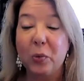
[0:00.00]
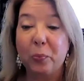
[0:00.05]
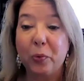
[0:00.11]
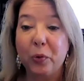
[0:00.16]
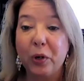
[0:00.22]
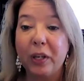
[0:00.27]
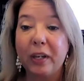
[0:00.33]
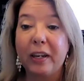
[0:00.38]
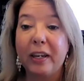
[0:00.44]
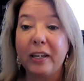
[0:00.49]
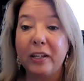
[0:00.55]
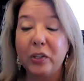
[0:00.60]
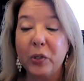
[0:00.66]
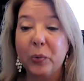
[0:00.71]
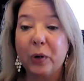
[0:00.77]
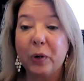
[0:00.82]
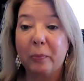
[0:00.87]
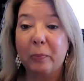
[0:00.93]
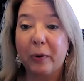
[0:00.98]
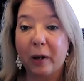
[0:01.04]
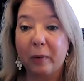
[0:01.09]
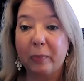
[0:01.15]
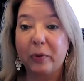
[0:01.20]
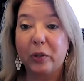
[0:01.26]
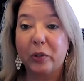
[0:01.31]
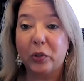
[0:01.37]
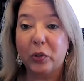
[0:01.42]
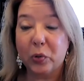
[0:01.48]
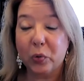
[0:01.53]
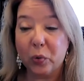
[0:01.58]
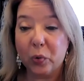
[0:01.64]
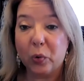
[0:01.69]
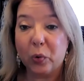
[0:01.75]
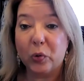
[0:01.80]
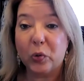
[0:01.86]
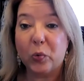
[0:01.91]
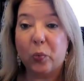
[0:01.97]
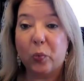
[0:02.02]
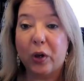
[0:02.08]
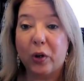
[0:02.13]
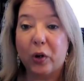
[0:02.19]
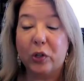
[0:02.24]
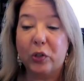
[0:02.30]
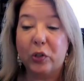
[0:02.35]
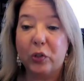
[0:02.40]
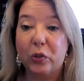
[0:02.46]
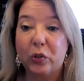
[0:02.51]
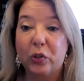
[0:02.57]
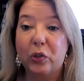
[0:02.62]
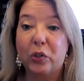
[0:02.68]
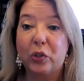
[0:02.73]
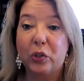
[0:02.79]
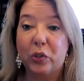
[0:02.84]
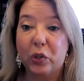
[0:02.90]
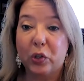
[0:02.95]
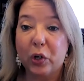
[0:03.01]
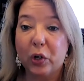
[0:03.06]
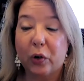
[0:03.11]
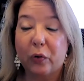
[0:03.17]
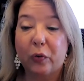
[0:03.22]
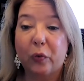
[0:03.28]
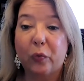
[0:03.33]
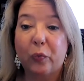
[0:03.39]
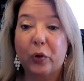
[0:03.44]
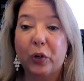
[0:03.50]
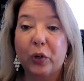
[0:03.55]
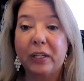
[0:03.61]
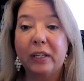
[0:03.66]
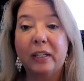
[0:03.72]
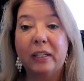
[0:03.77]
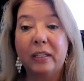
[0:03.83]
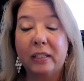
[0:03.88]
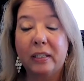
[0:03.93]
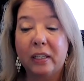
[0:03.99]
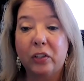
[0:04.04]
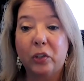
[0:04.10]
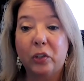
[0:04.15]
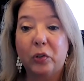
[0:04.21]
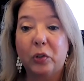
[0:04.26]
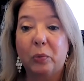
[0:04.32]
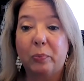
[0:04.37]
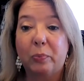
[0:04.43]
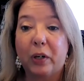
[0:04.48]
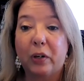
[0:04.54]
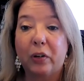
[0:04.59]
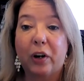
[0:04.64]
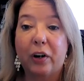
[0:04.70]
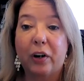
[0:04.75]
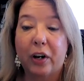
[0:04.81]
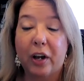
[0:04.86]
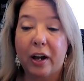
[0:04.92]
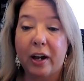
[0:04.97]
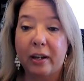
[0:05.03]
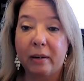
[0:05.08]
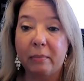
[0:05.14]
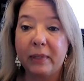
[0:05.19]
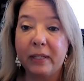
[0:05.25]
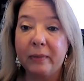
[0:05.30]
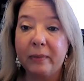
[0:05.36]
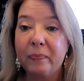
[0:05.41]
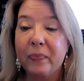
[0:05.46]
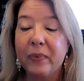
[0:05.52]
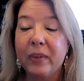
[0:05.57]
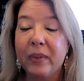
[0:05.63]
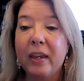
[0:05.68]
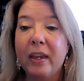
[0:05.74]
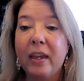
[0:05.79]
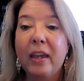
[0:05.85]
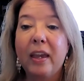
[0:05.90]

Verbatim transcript: to put into our public schools what our students deserve if we're going to continue to build our economy